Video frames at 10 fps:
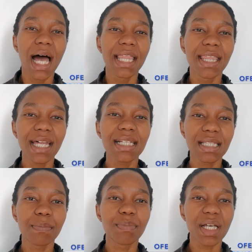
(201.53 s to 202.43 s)
That is
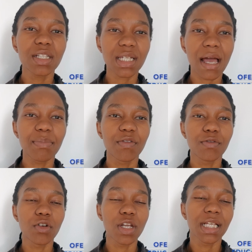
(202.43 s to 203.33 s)
the best type of
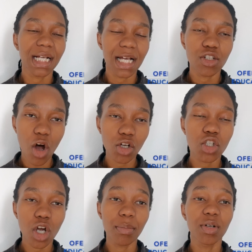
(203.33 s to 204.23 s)
learning, guys.
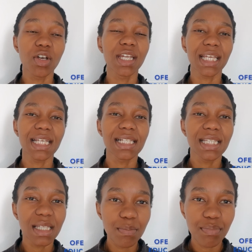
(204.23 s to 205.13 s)
On-job learning is
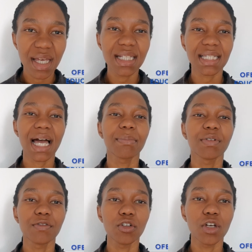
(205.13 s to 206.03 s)
the best type
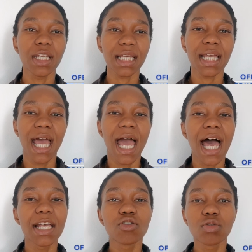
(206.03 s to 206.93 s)
of learning,
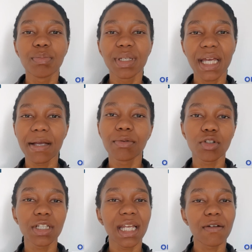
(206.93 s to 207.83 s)
as you will be able
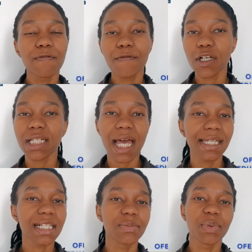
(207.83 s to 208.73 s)
to get
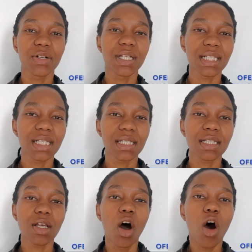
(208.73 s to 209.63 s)
first-hand
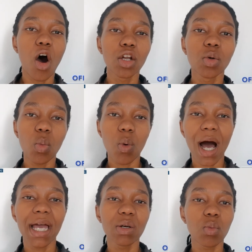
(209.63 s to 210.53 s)
experiences on
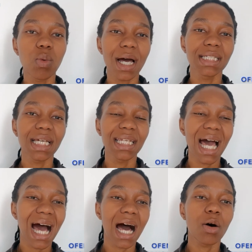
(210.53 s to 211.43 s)
why, what, and
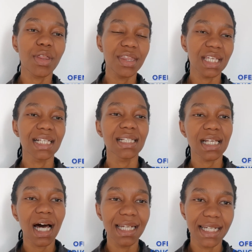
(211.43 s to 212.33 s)
how things
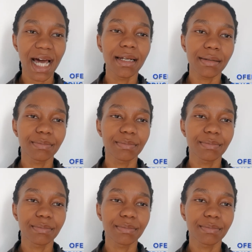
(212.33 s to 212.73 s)
are done.